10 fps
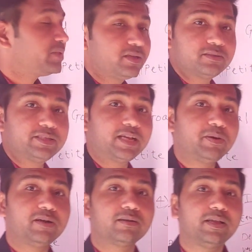of these
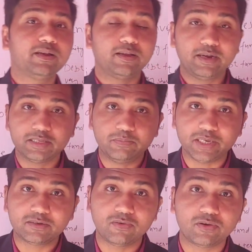segments, then it is
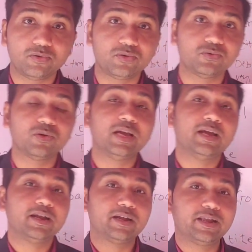best for you to
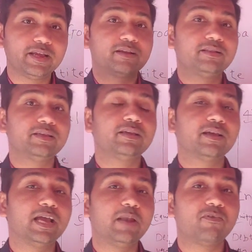take
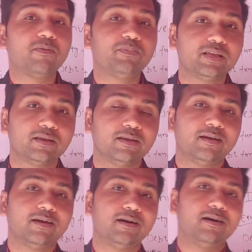the help from the
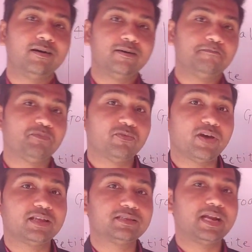
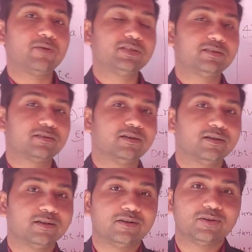financial advisor.
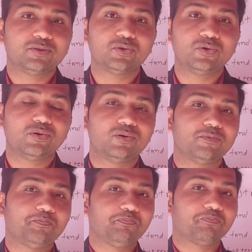So
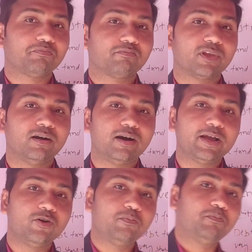
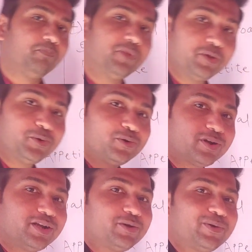I hope you do
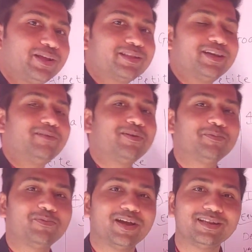not need to take the help
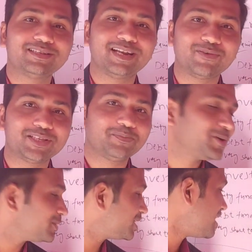from the financial advisor,
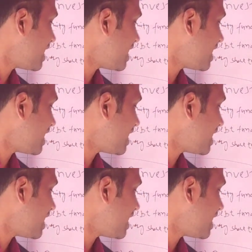because